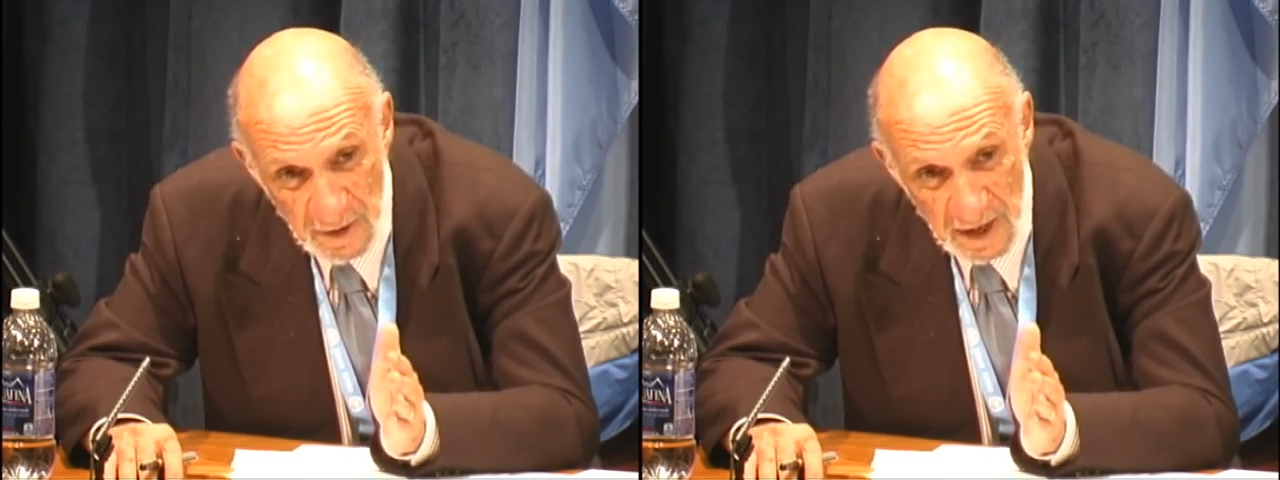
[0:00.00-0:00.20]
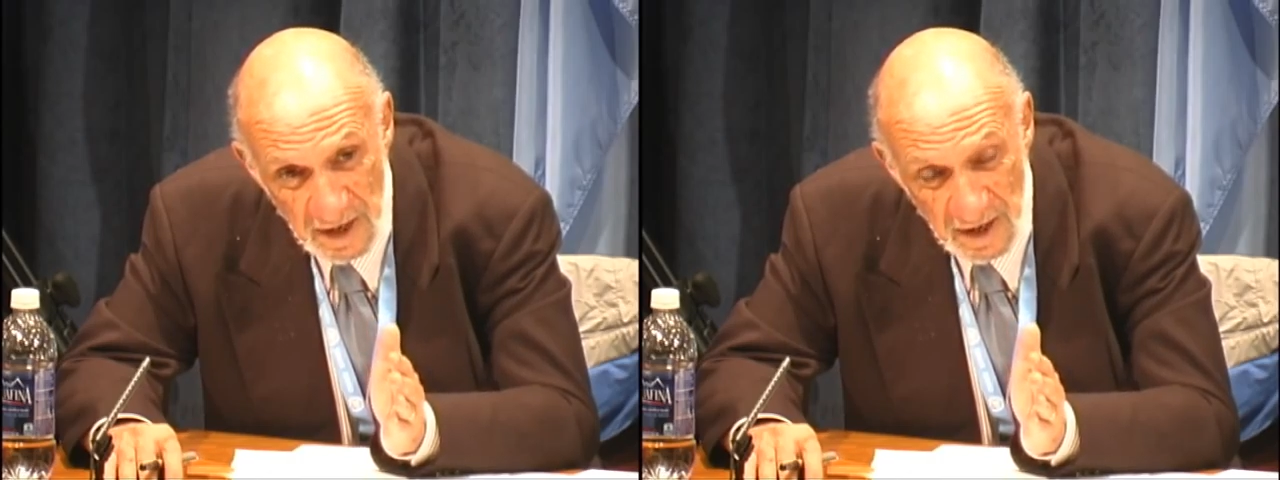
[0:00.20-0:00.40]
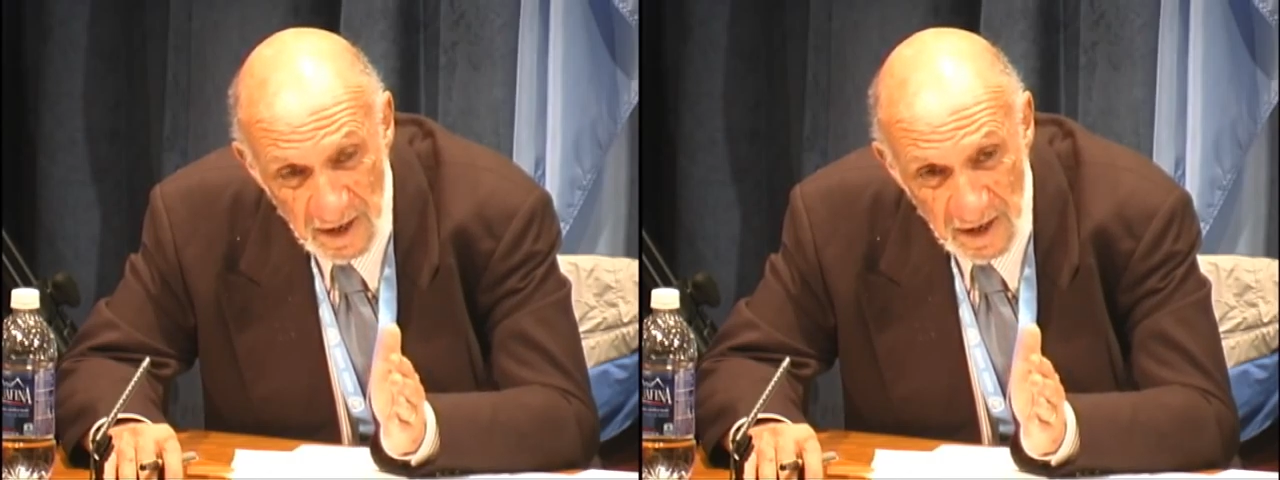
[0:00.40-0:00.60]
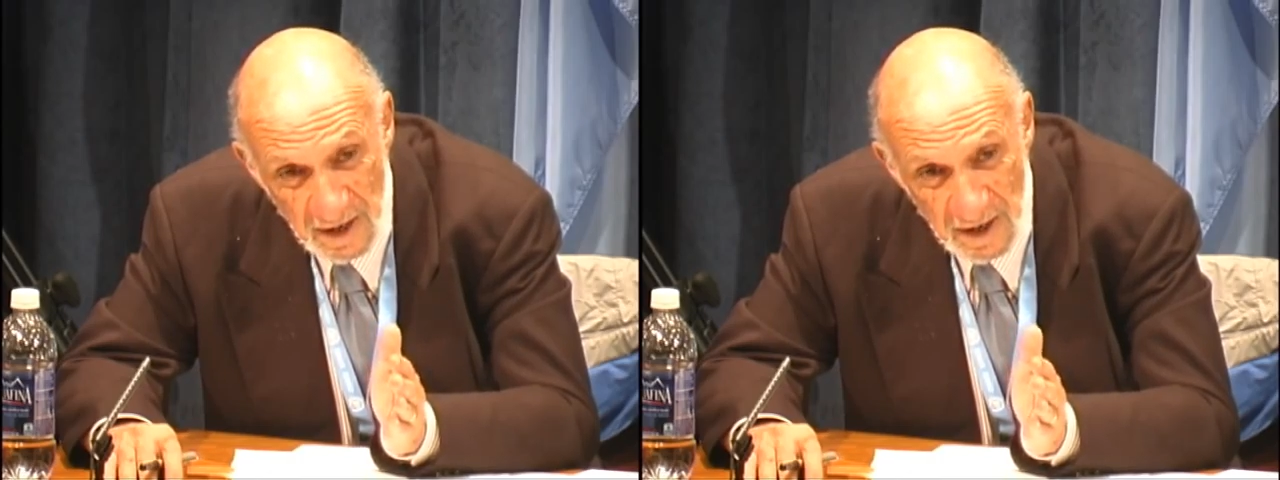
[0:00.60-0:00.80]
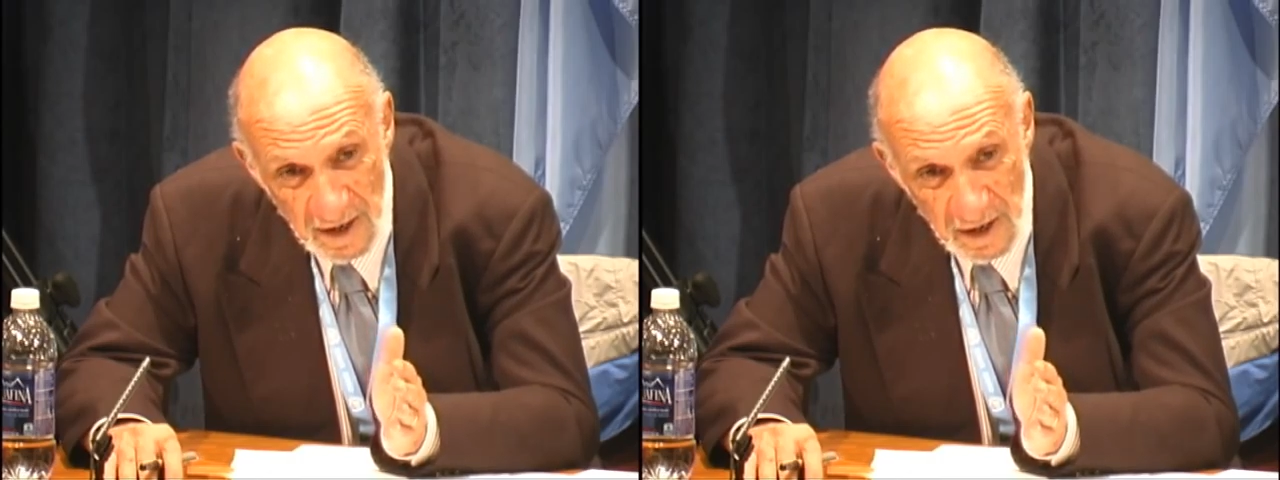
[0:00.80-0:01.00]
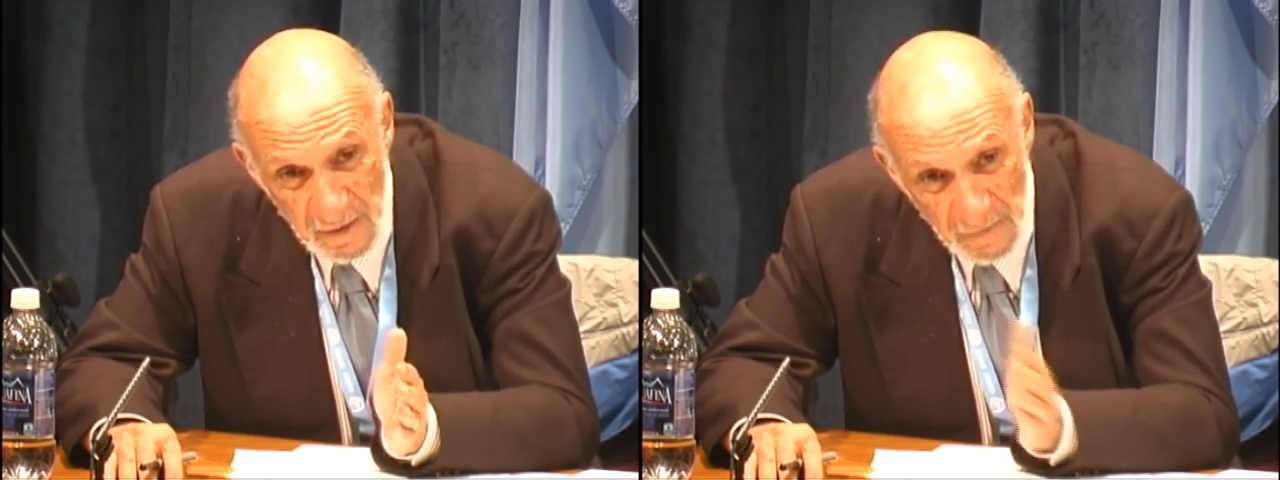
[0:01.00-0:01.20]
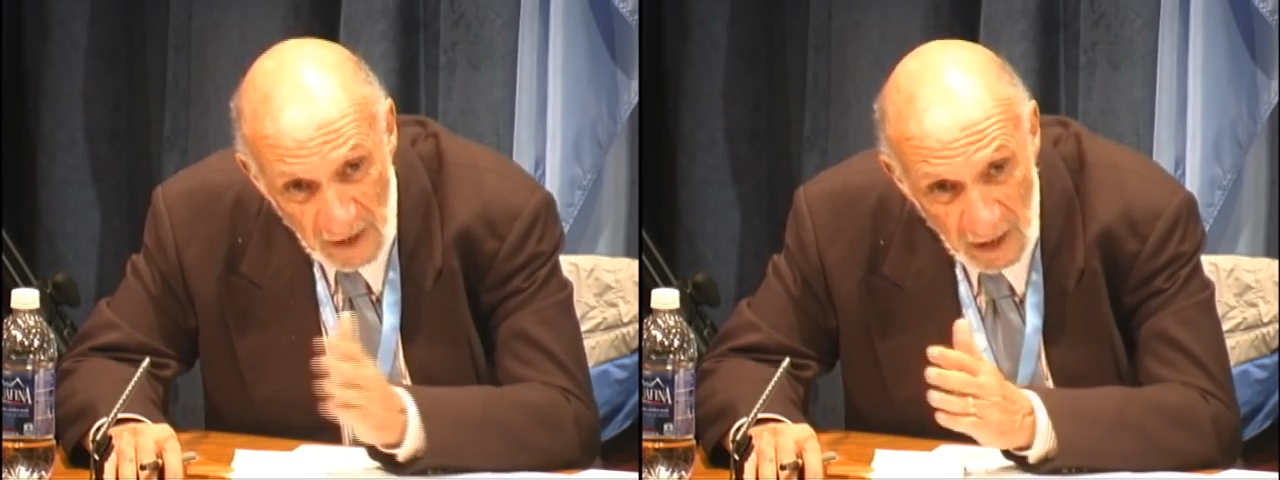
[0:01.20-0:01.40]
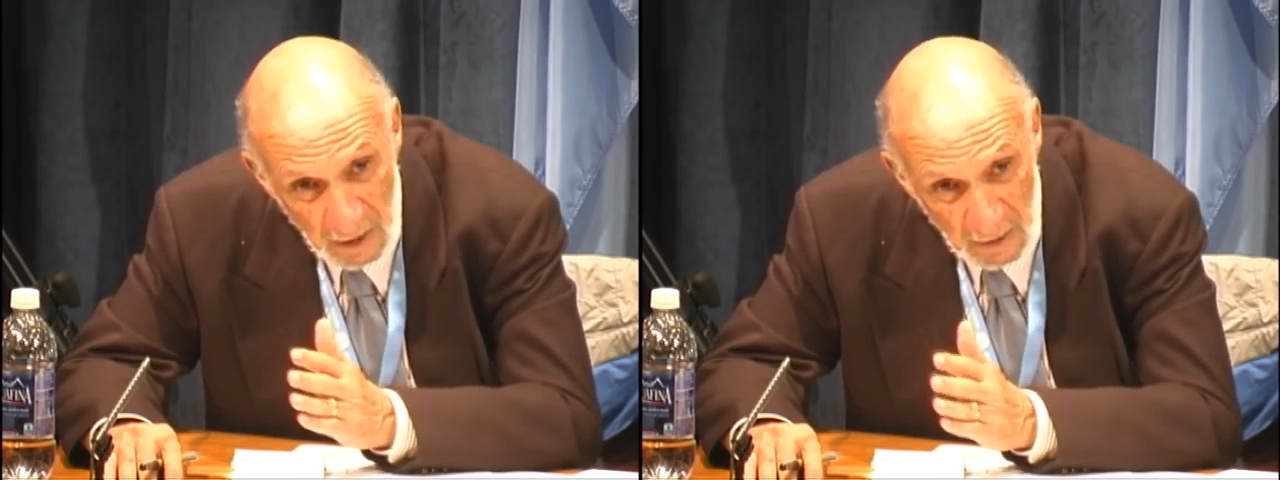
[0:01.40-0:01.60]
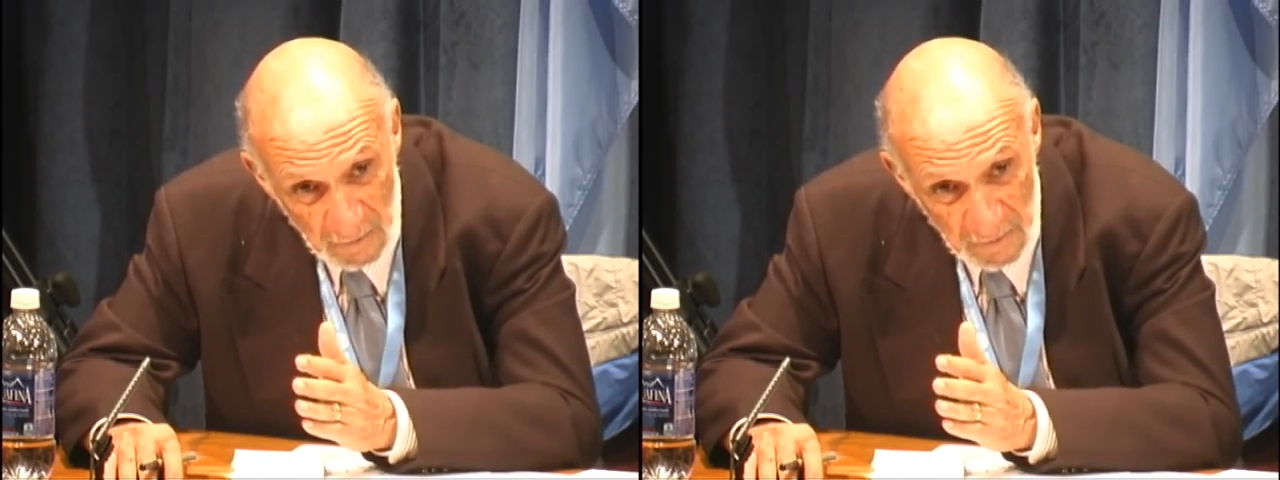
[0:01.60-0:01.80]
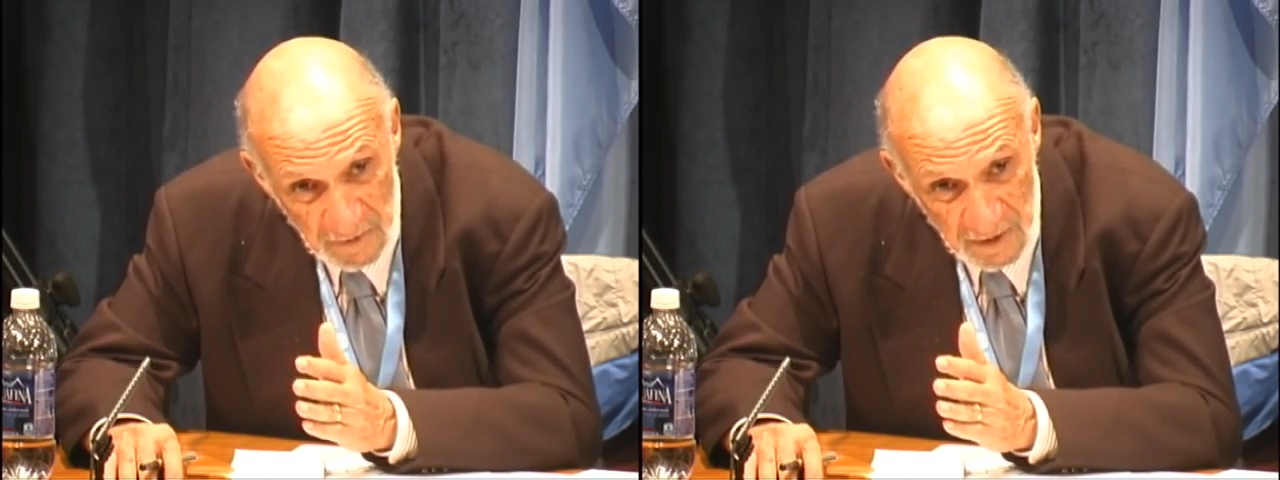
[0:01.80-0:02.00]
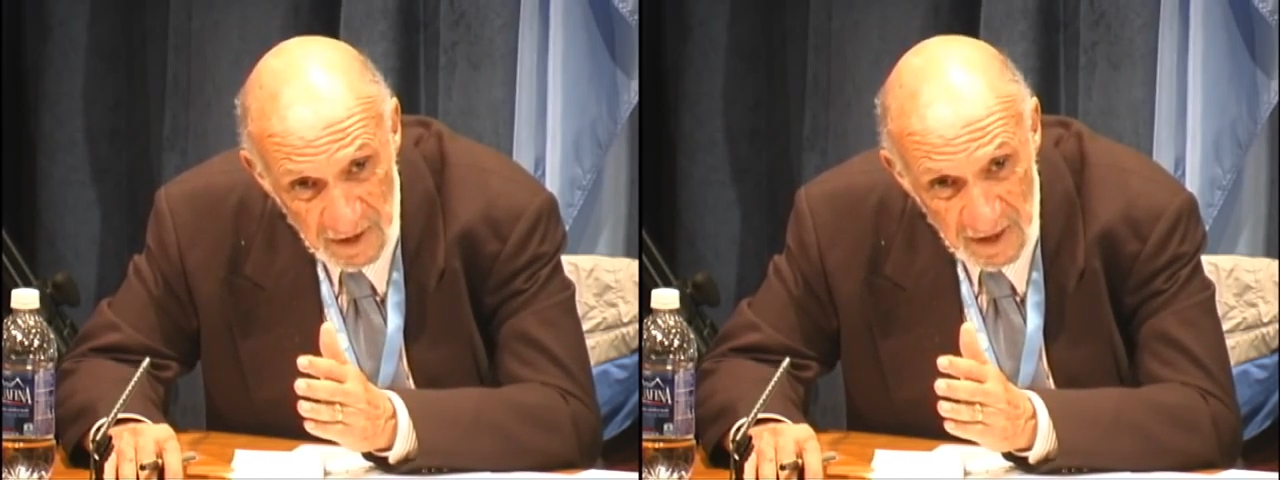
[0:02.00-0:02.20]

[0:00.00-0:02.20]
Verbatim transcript: they evolved.